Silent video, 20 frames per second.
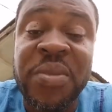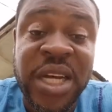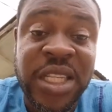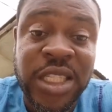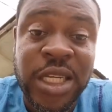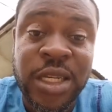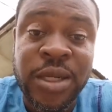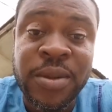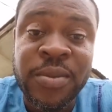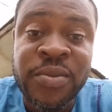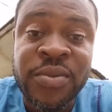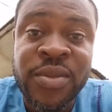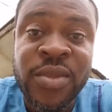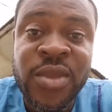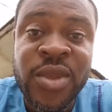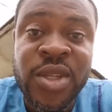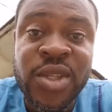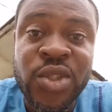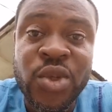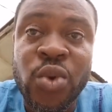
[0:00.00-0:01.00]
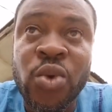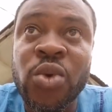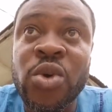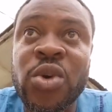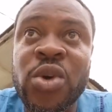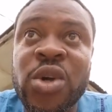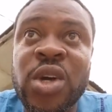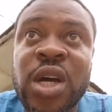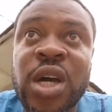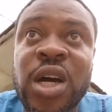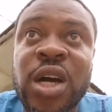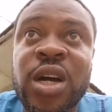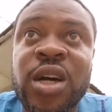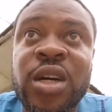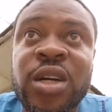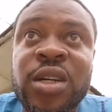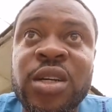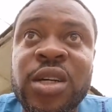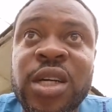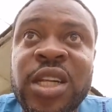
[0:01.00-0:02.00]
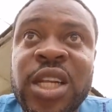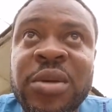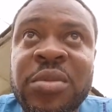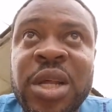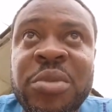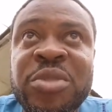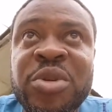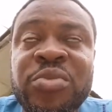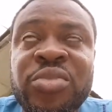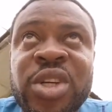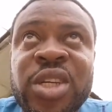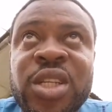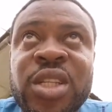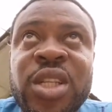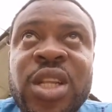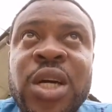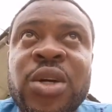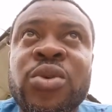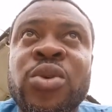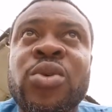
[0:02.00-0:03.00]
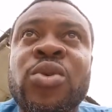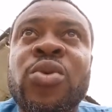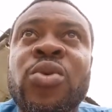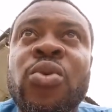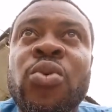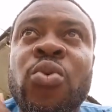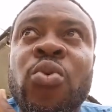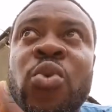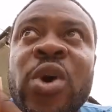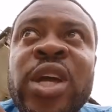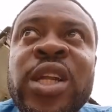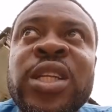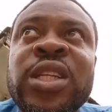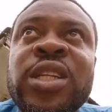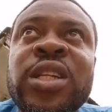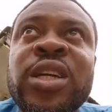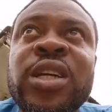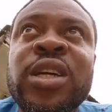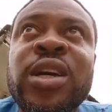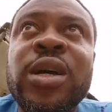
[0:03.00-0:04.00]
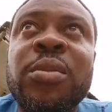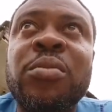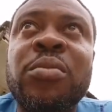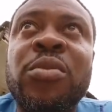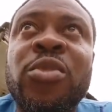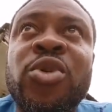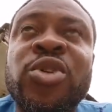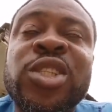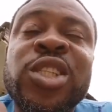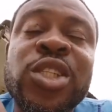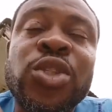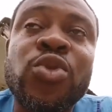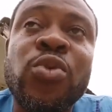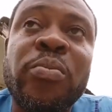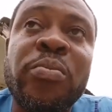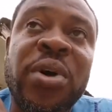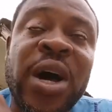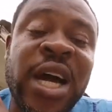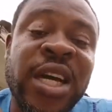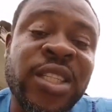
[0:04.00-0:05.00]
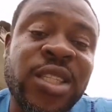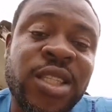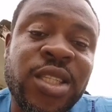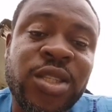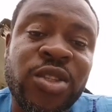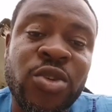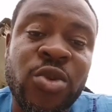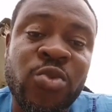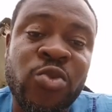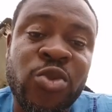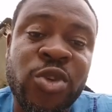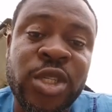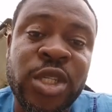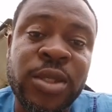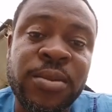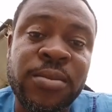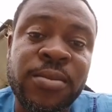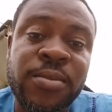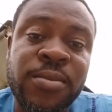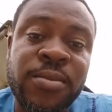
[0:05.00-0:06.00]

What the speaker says: pattern. So let me break it down. When mosquito bites somebody,